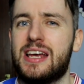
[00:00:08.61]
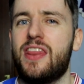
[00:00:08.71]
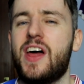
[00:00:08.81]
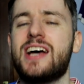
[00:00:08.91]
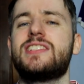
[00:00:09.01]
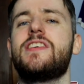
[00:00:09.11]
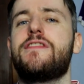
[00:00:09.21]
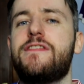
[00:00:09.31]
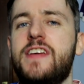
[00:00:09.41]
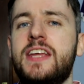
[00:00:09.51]
That is the
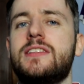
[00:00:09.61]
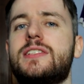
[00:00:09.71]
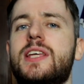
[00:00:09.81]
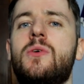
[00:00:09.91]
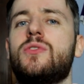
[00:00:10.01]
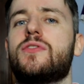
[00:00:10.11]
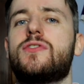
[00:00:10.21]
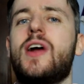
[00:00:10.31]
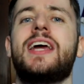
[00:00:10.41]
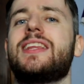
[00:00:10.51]
faint sound of
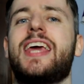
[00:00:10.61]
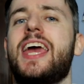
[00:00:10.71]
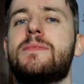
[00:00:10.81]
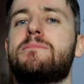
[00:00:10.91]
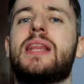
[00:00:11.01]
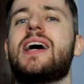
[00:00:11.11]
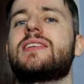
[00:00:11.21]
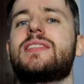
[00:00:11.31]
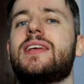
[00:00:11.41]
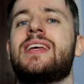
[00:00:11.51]
Ryan Kent
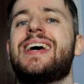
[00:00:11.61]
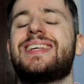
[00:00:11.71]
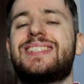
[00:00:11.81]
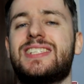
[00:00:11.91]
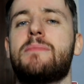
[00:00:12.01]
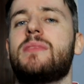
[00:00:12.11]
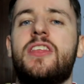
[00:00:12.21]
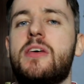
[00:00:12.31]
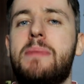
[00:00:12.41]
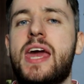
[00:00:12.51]
blasting simply
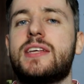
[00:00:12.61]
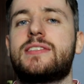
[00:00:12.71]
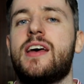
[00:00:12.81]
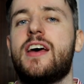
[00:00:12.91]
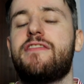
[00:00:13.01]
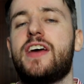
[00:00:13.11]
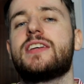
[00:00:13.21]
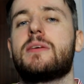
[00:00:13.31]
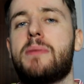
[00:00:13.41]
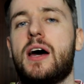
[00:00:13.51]
the bass for his
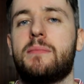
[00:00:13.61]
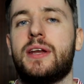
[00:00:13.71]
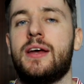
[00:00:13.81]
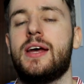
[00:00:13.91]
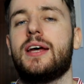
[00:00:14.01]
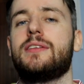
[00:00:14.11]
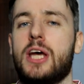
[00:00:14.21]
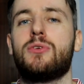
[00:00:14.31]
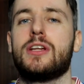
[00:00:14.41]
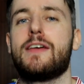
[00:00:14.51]
apartment
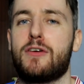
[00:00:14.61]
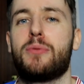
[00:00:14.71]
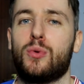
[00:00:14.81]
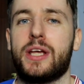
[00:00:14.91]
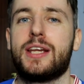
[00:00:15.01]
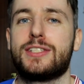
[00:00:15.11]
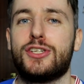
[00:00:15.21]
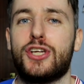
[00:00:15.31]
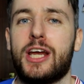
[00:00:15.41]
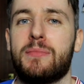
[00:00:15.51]
down in Liverpool, ladies and
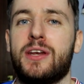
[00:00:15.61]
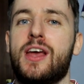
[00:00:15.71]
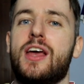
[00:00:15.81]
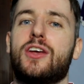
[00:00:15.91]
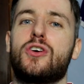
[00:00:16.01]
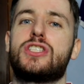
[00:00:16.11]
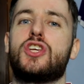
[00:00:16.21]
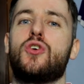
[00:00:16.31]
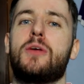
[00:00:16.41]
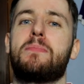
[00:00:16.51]
gentlemen, because the
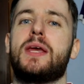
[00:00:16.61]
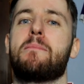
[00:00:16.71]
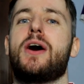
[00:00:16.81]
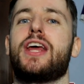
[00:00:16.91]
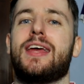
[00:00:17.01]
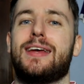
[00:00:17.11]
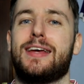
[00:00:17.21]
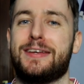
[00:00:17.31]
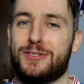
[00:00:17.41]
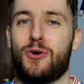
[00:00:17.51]
European money
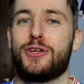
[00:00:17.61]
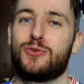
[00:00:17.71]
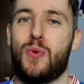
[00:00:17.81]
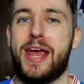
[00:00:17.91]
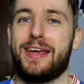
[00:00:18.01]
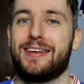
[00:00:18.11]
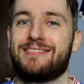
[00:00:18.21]
is on its way.